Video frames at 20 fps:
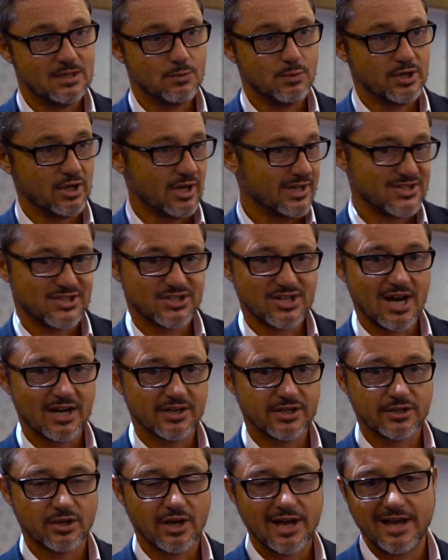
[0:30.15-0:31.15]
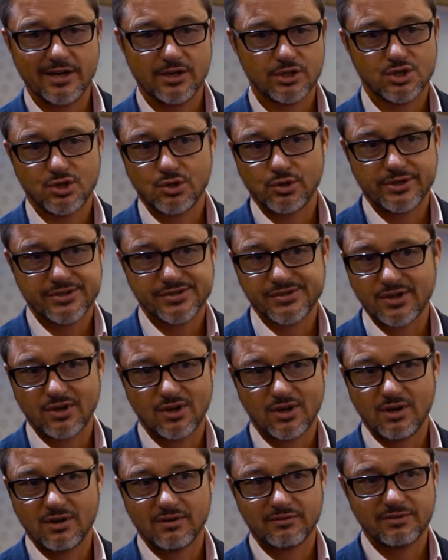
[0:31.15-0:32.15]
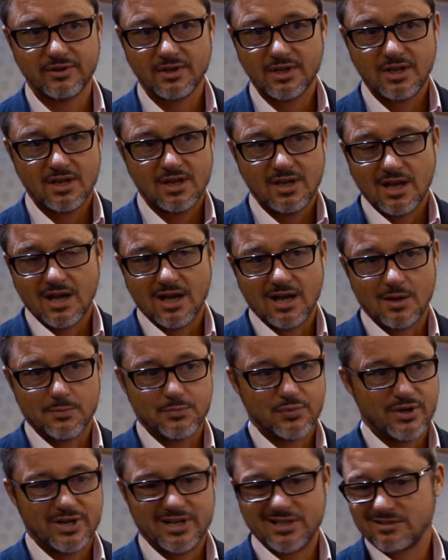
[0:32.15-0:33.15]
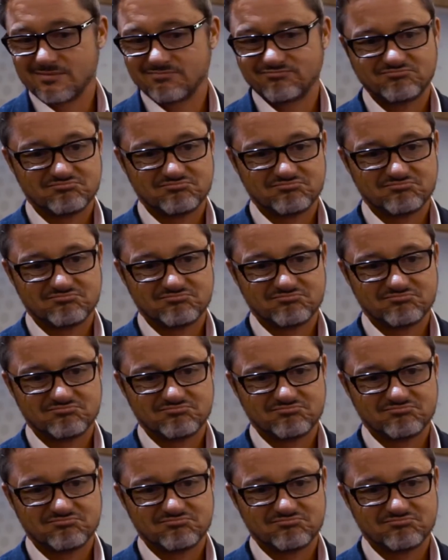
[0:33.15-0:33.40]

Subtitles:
When I started, I had a choice of print